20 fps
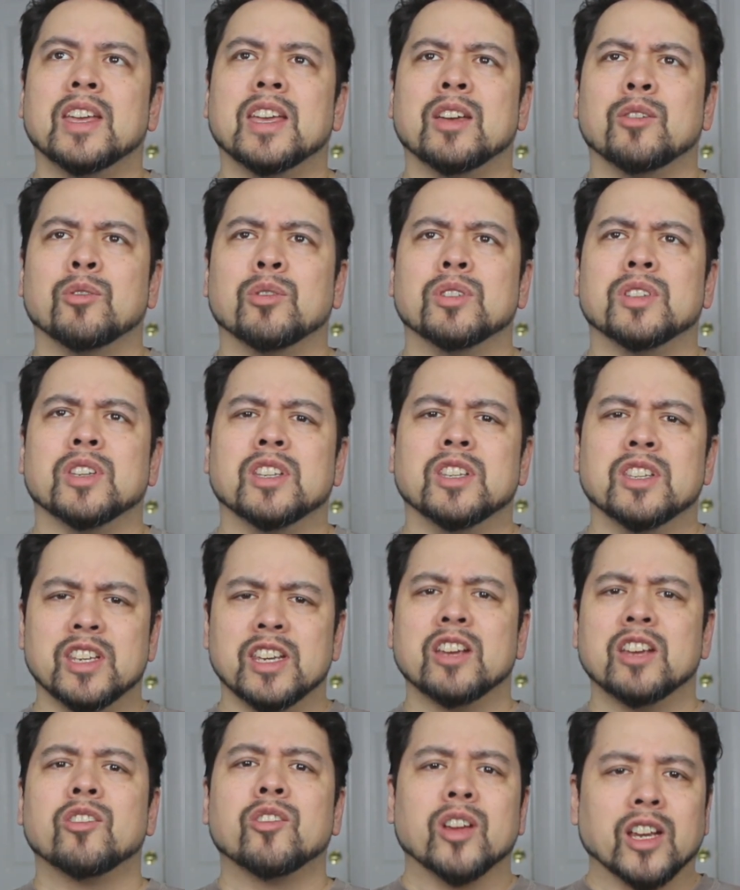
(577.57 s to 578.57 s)
it was
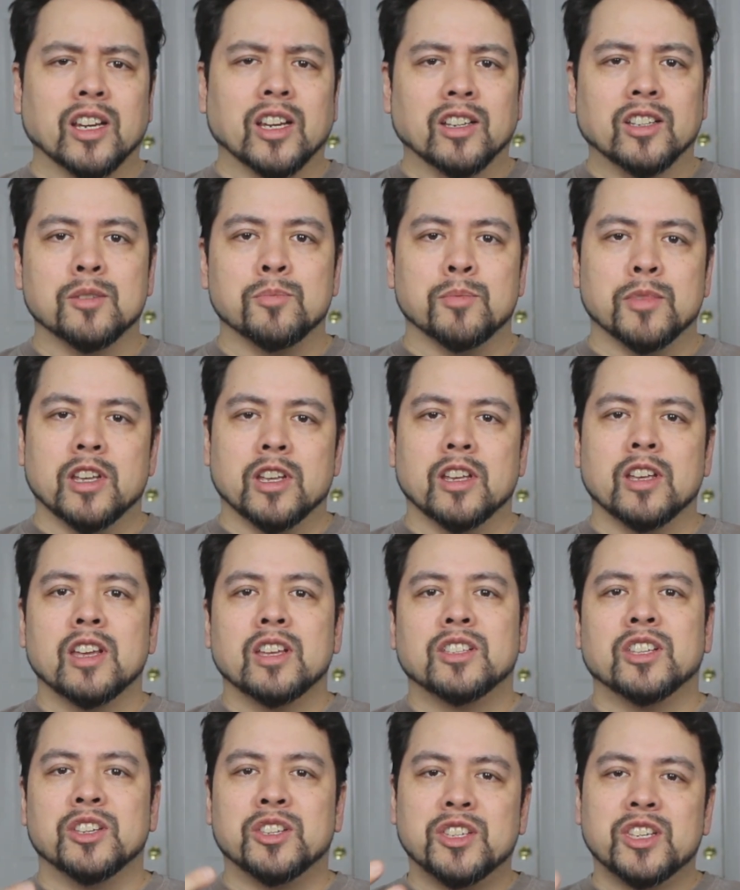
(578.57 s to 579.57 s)
endearing to me
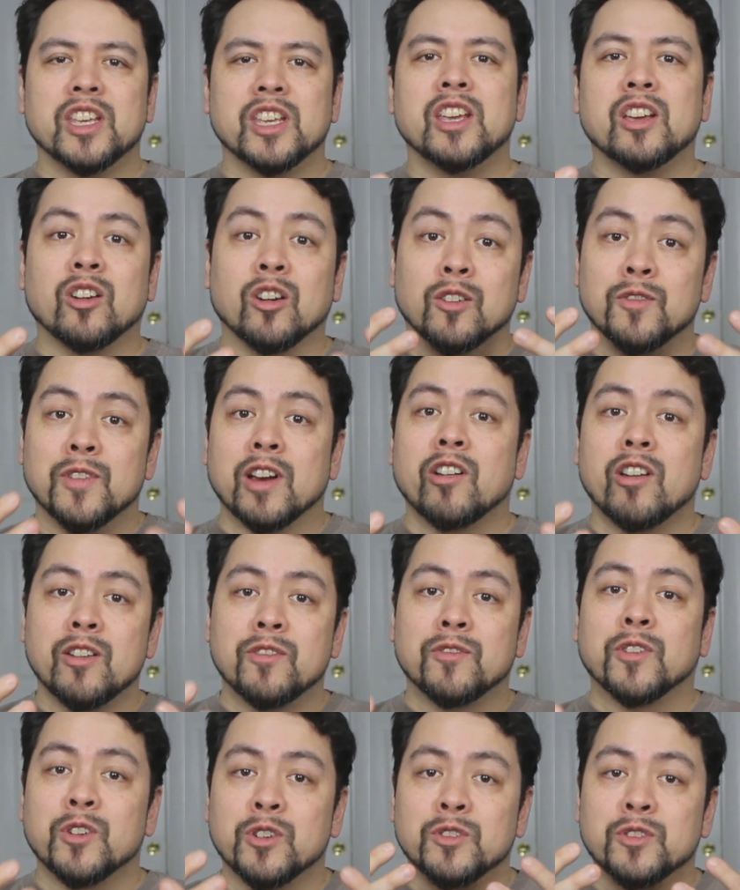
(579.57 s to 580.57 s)
to see her very
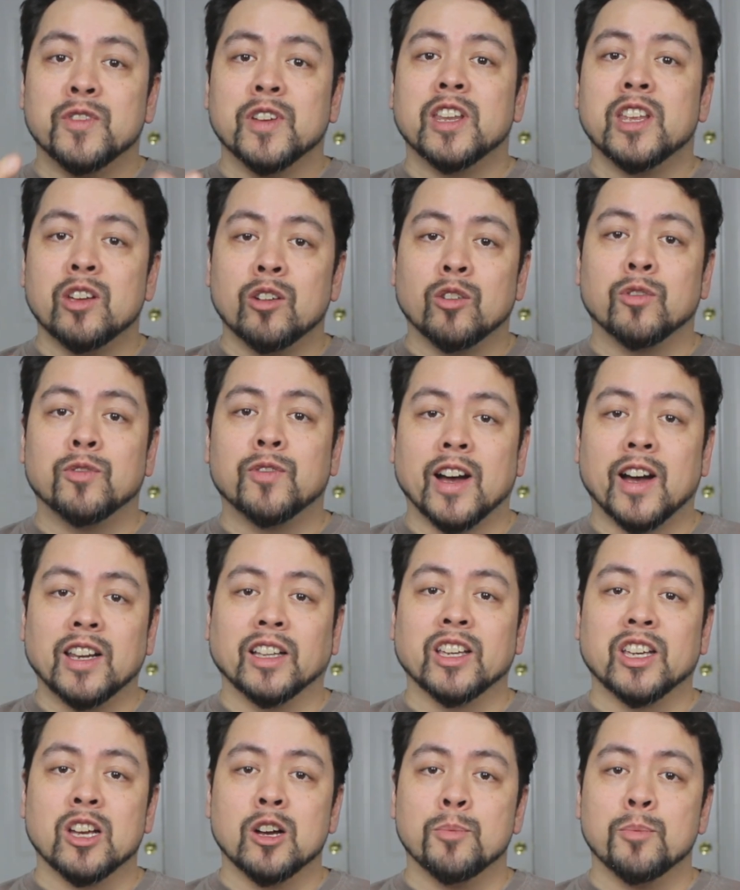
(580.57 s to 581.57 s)
first video
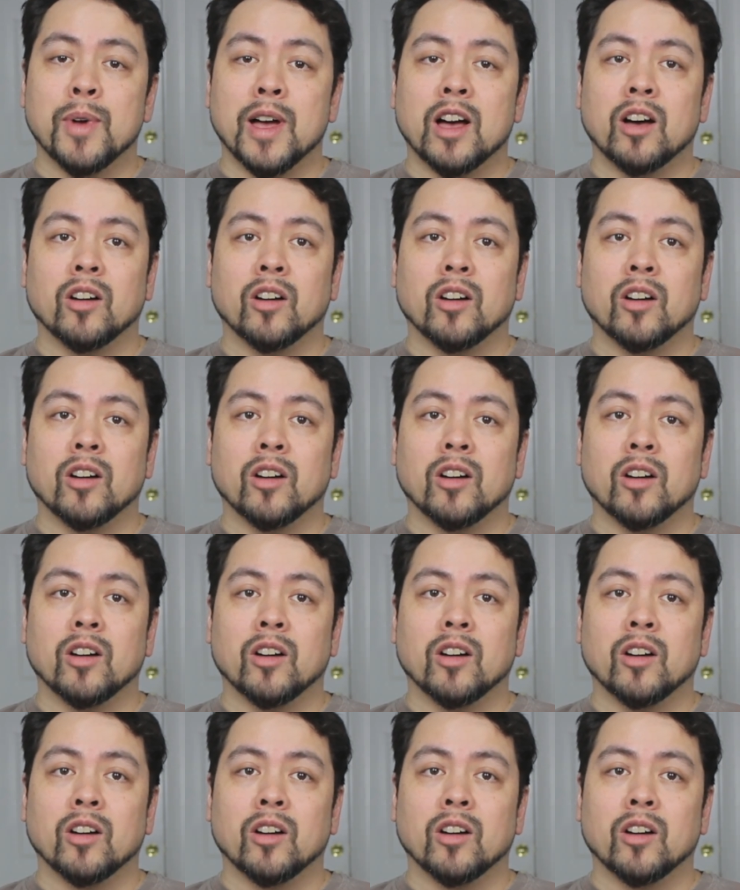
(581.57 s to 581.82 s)
finally come out